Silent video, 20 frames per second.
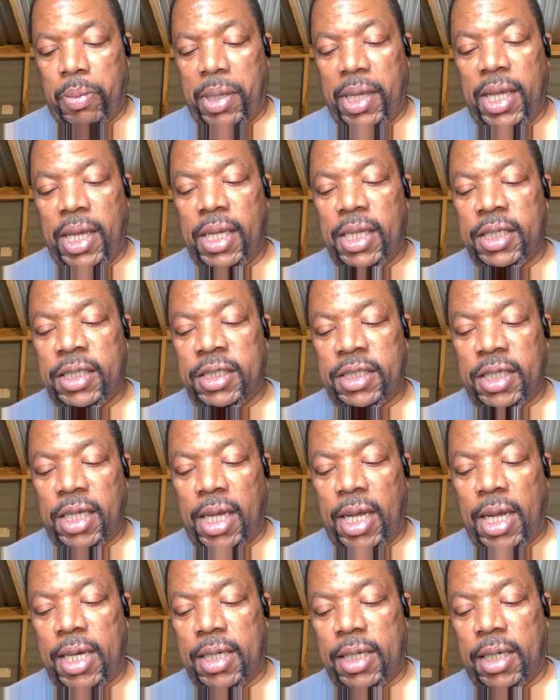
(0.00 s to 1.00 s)
Peace
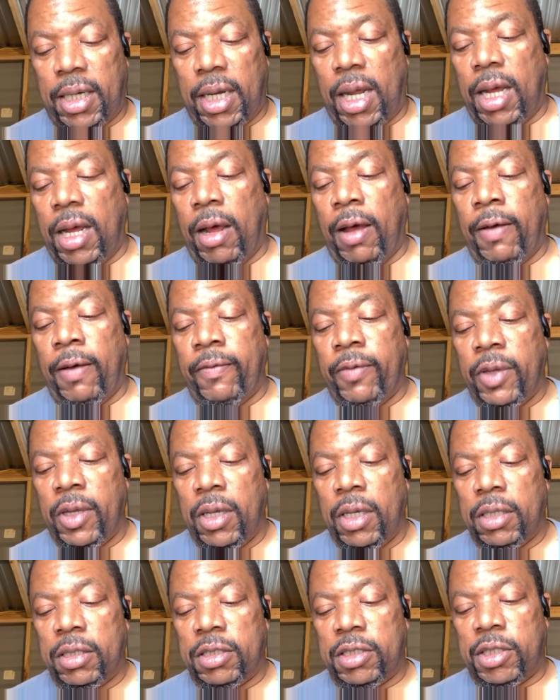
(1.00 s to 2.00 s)
and love
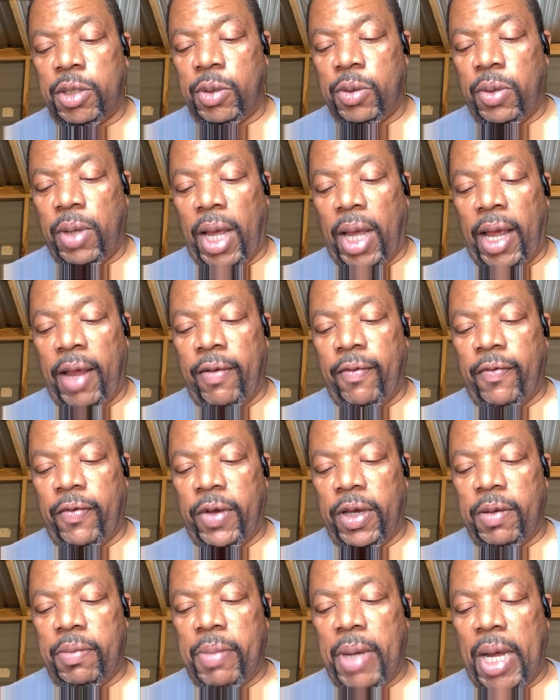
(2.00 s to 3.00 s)
to
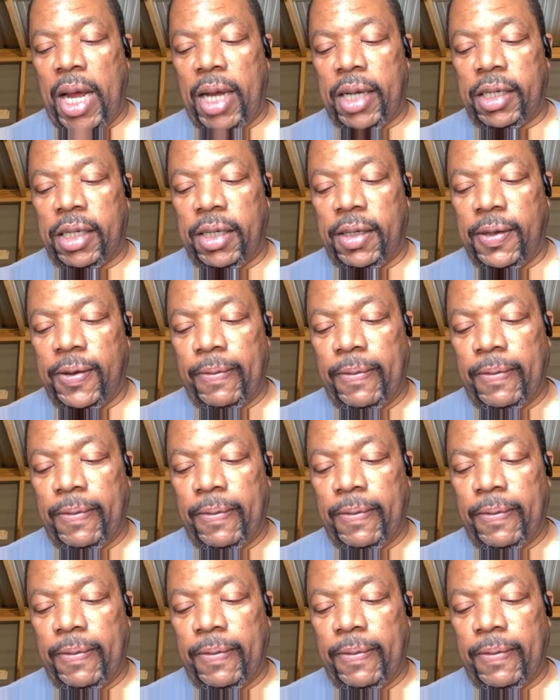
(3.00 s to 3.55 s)
everybody.